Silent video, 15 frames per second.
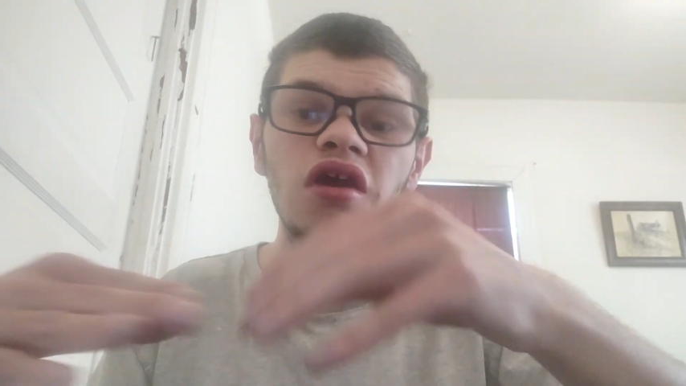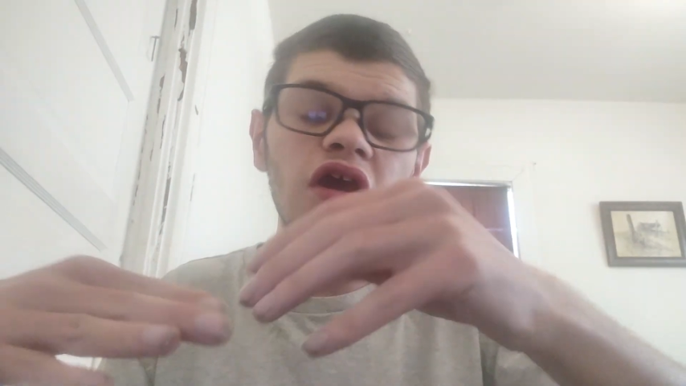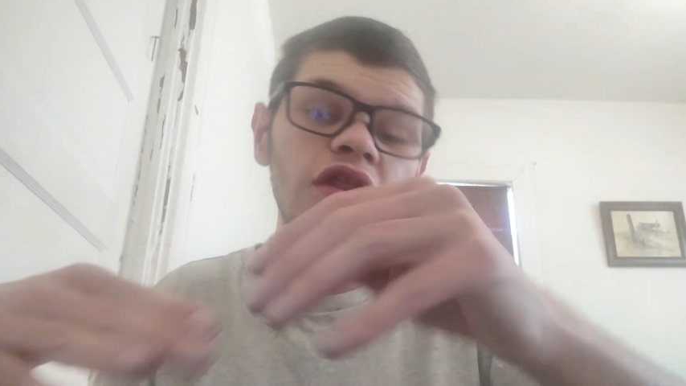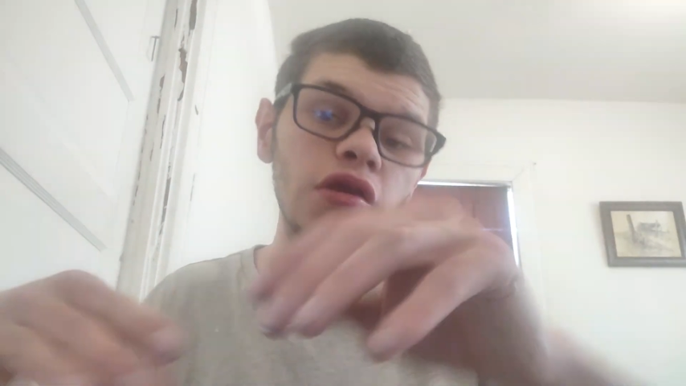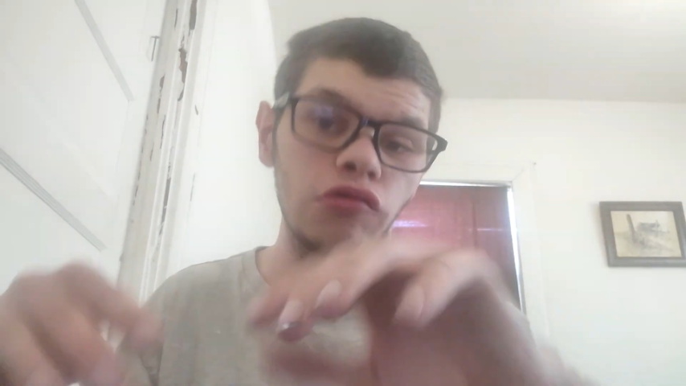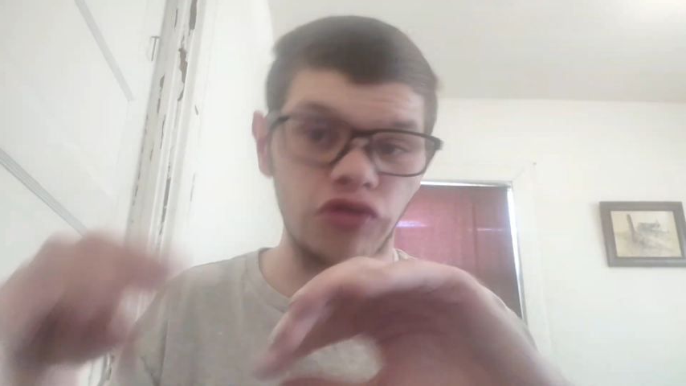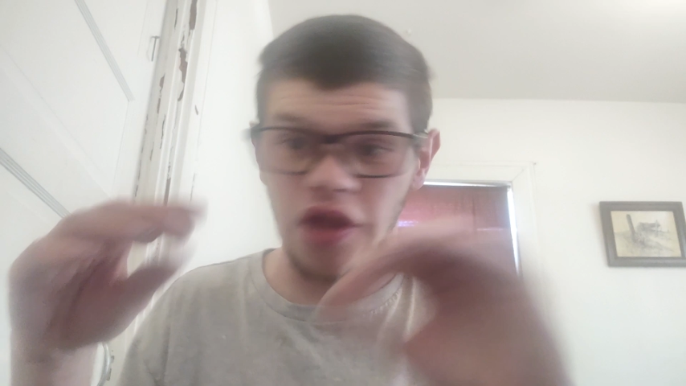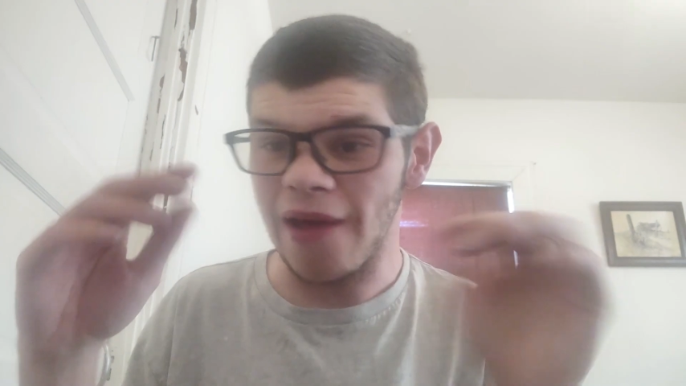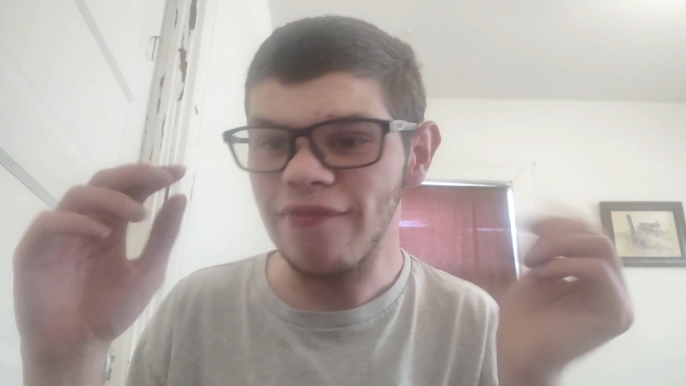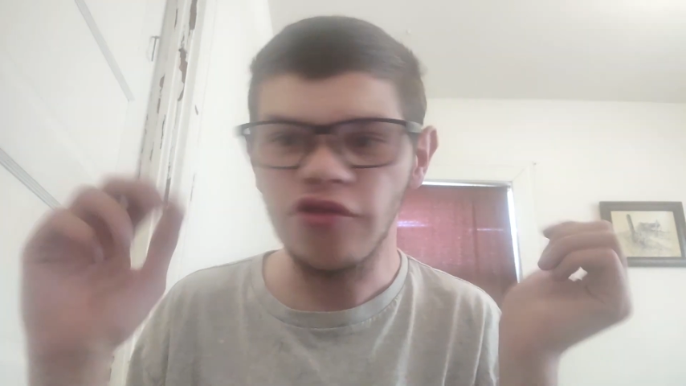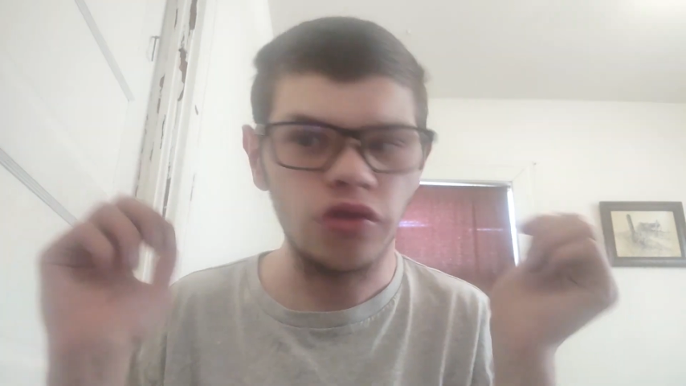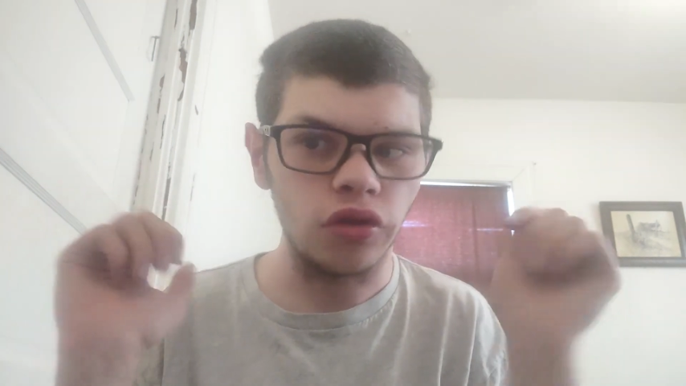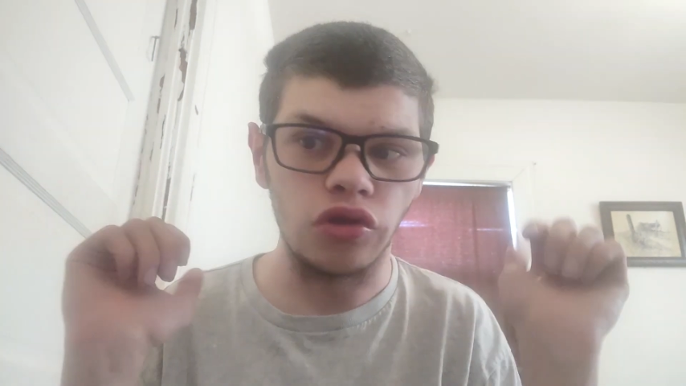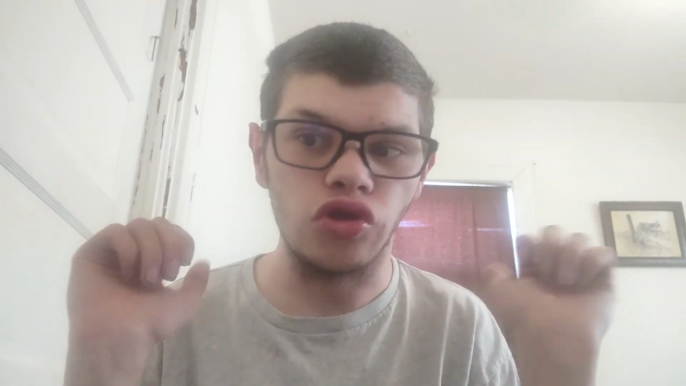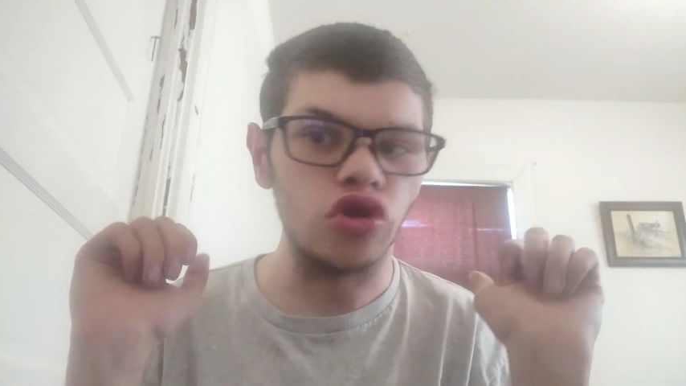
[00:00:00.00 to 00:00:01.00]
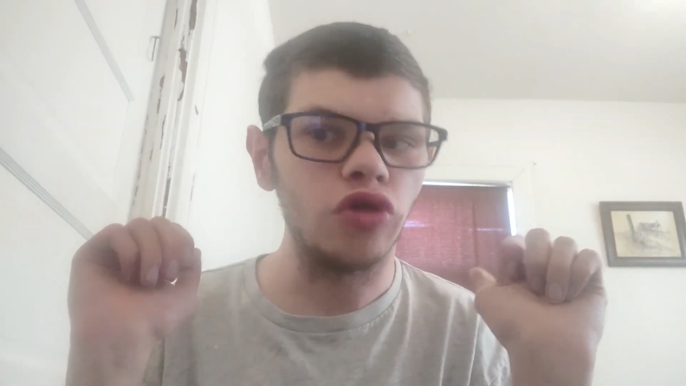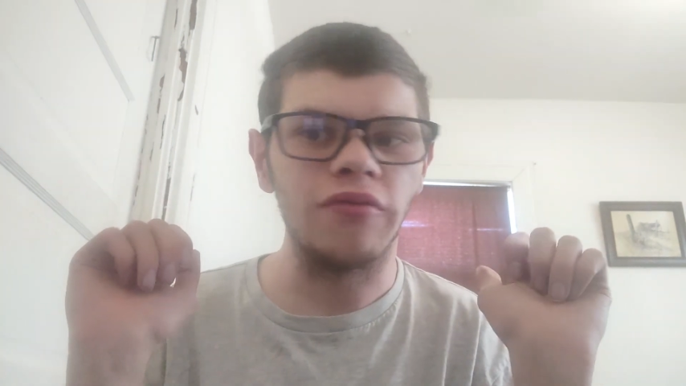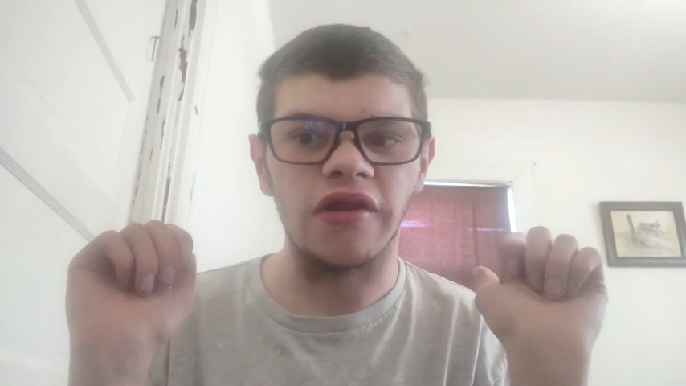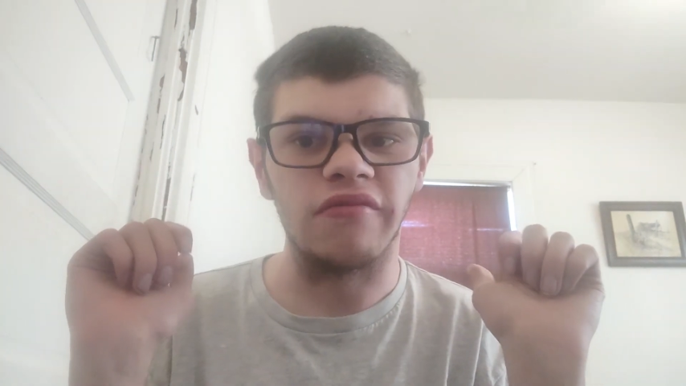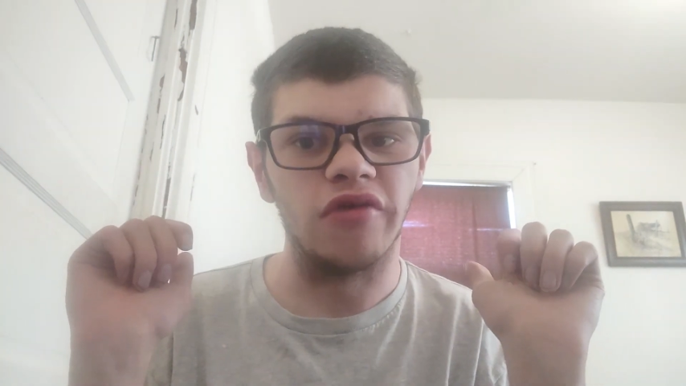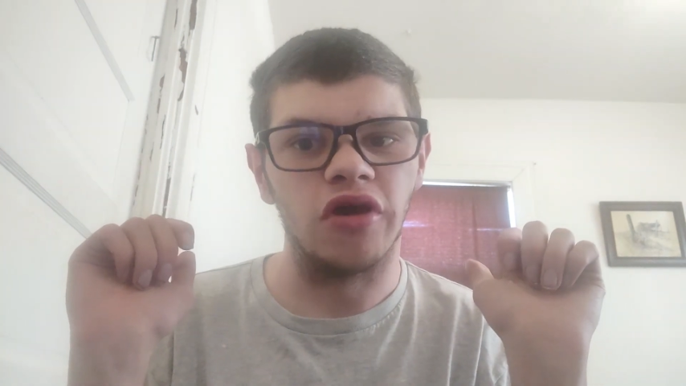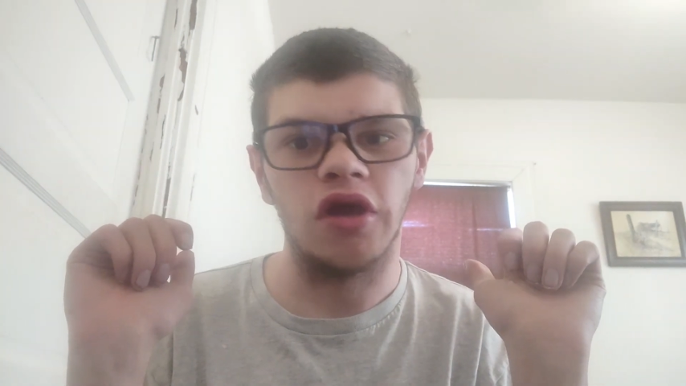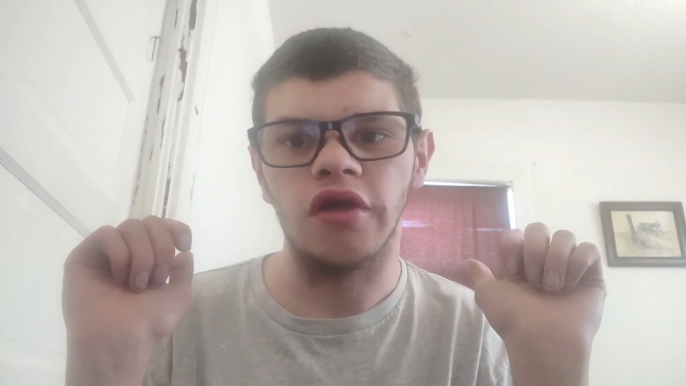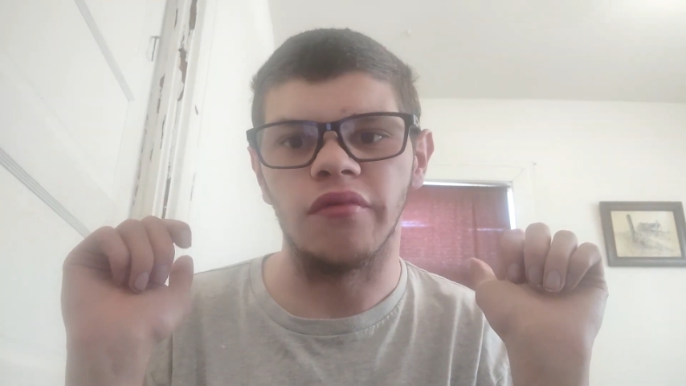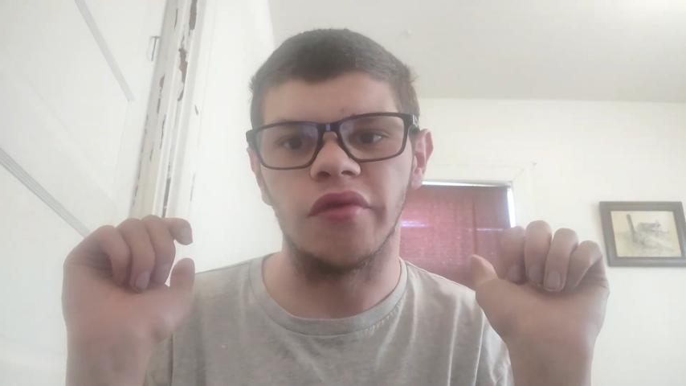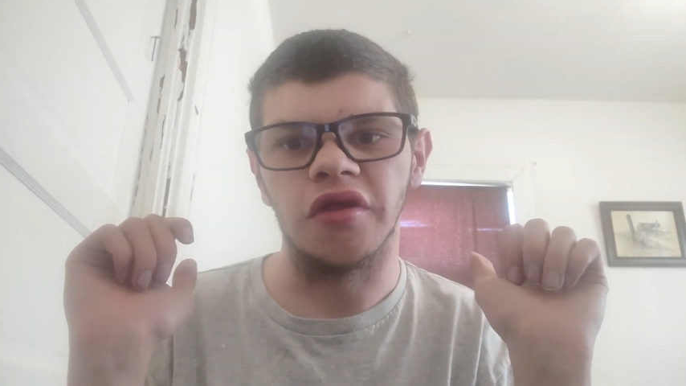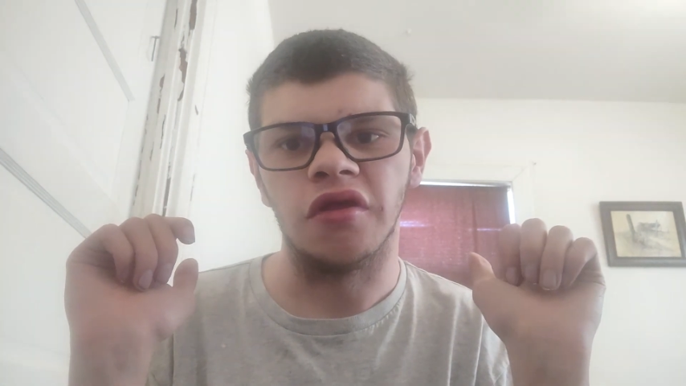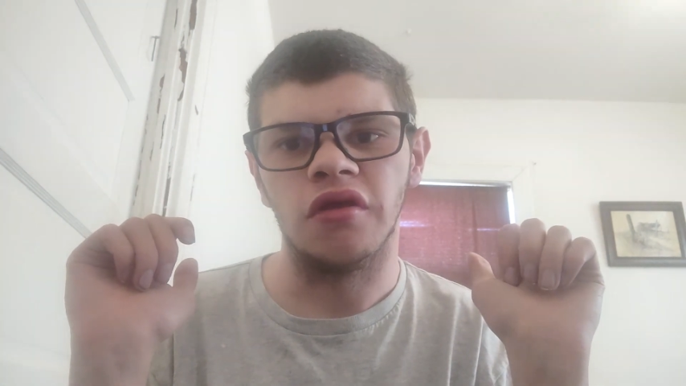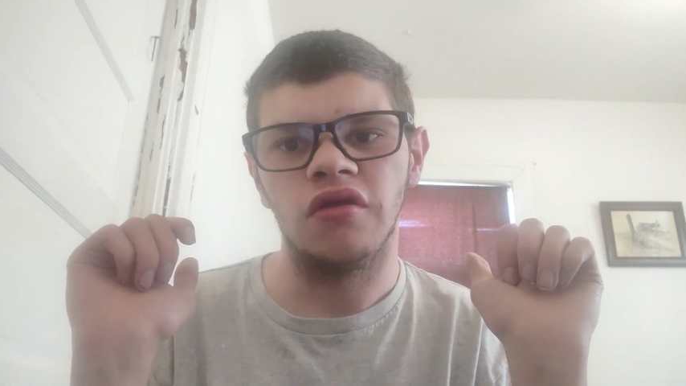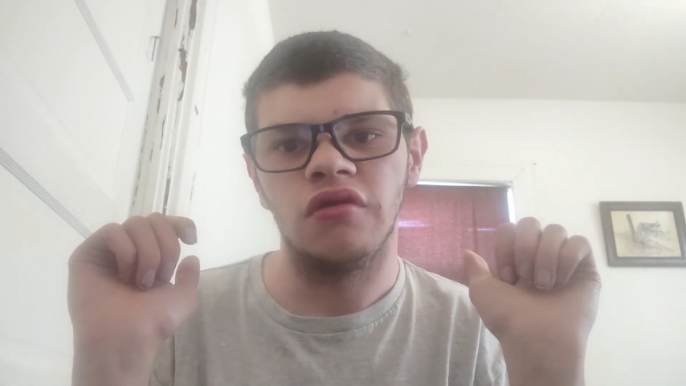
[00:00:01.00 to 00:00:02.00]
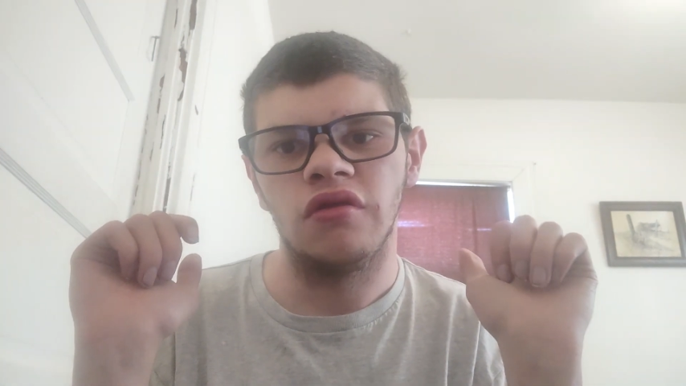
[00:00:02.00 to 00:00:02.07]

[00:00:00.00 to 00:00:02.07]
and there was absolutely nobody behind me.